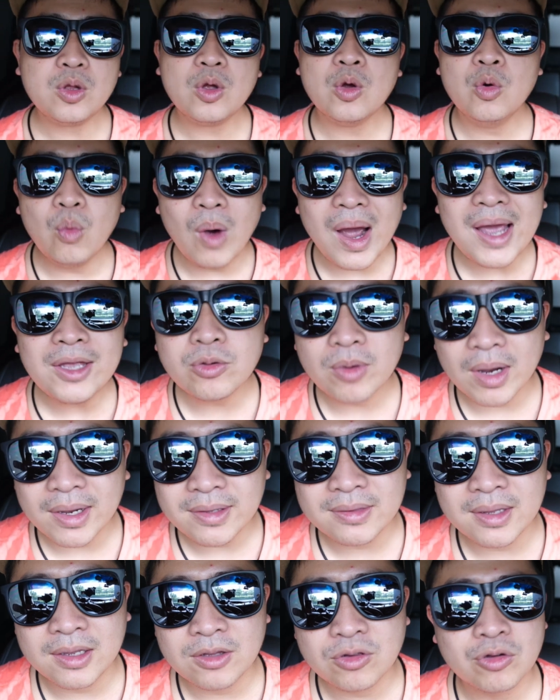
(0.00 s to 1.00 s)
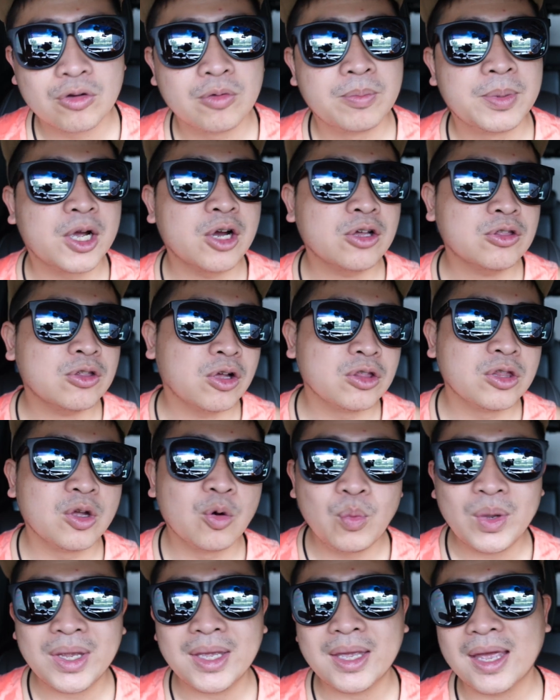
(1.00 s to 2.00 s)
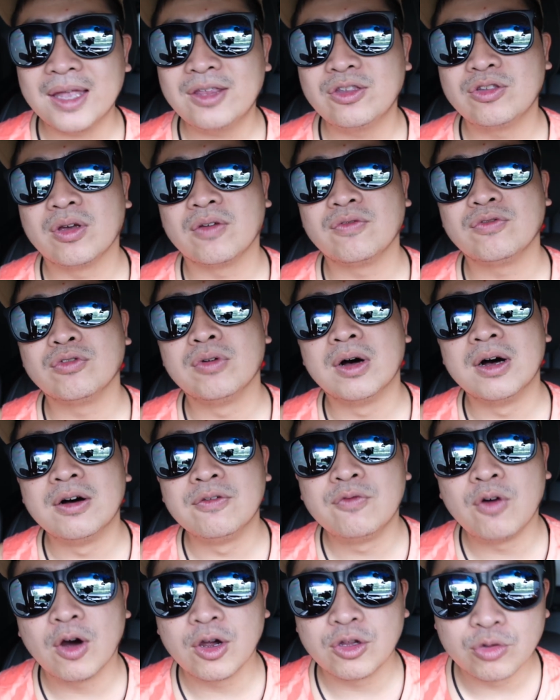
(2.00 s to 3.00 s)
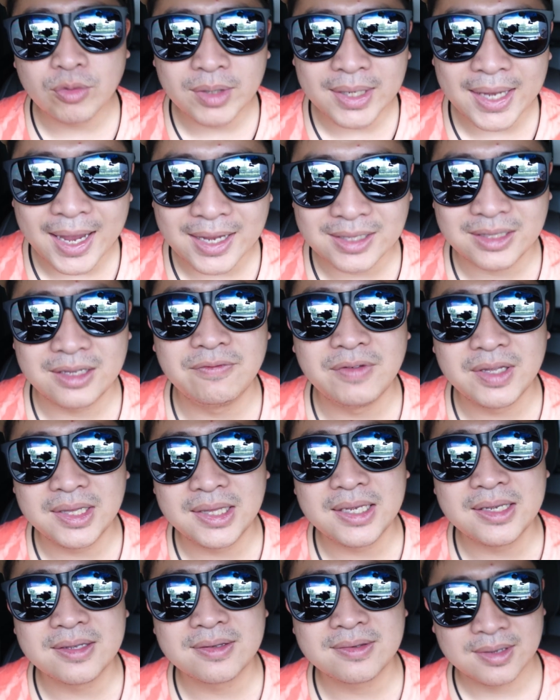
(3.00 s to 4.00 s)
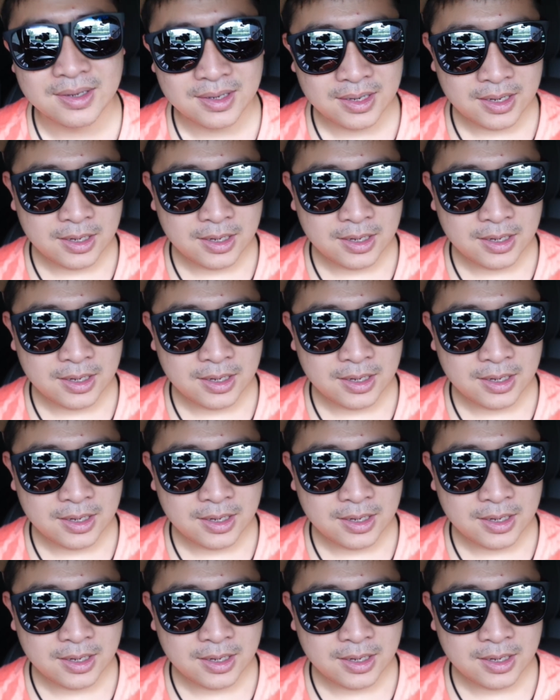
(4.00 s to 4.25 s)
Why do I say so? Because on the weekends you have to avoid doing activities.